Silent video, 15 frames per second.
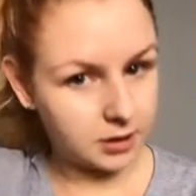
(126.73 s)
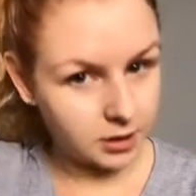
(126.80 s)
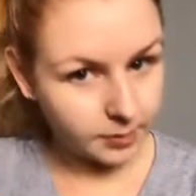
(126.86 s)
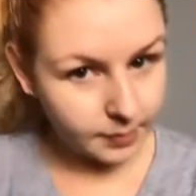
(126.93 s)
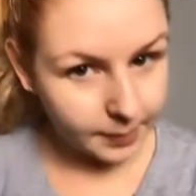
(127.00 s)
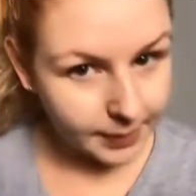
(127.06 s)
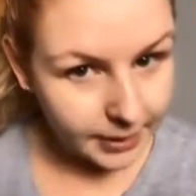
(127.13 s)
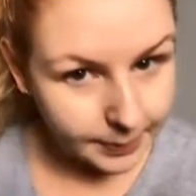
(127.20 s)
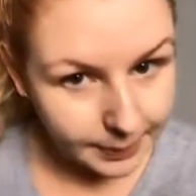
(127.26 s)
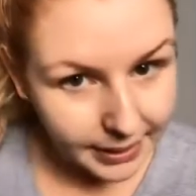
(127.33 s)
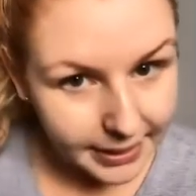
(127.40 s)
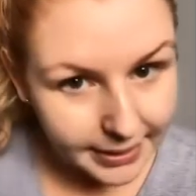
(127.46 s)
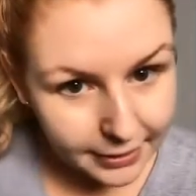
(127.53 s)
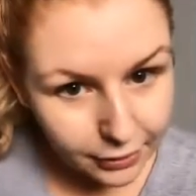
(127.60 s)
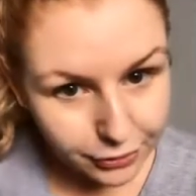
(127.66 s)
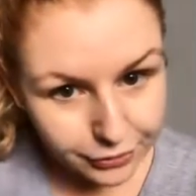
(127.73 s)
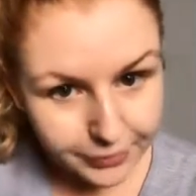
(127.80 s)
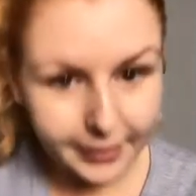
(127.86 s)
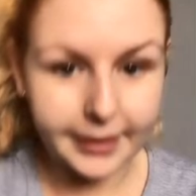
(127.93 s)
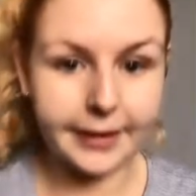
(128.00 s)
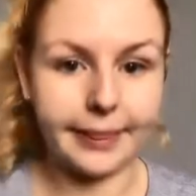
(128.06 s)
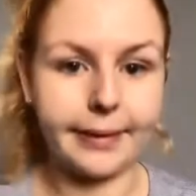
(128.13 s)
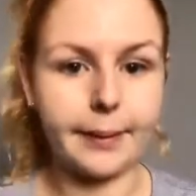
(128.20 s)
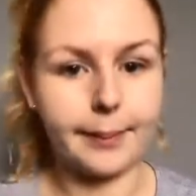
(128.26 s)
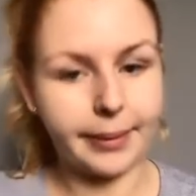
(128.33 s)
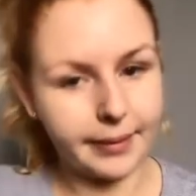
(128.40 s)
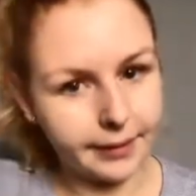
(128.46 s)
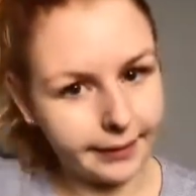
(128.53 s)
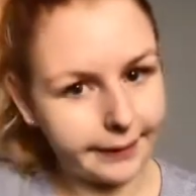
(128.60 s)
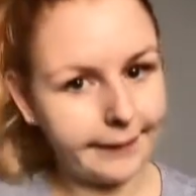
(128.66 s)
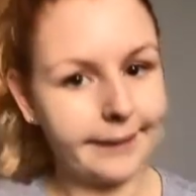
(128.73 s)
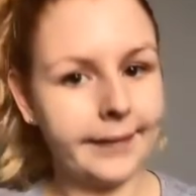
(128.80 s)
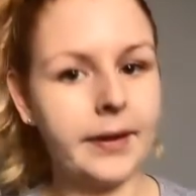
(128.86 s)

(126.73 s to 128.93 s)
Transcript: Look at my big bit of hair sticking up there.